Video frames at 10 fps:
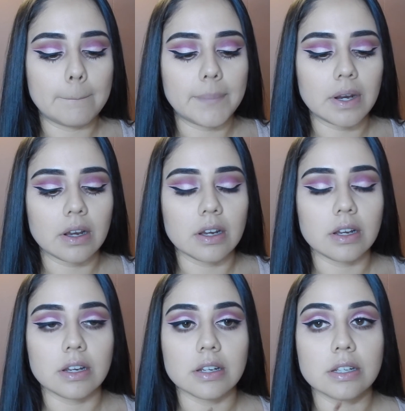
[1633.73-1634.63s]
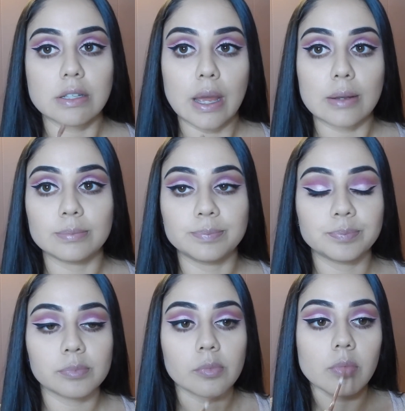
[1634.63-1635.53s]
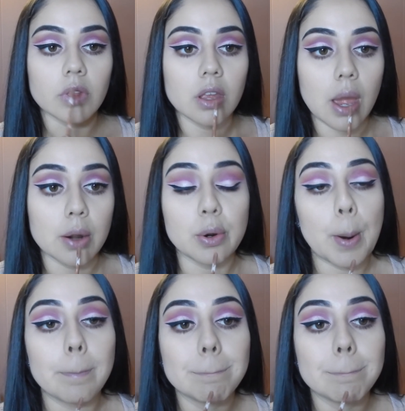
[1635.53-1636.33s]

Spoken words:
but yeah, I don't know.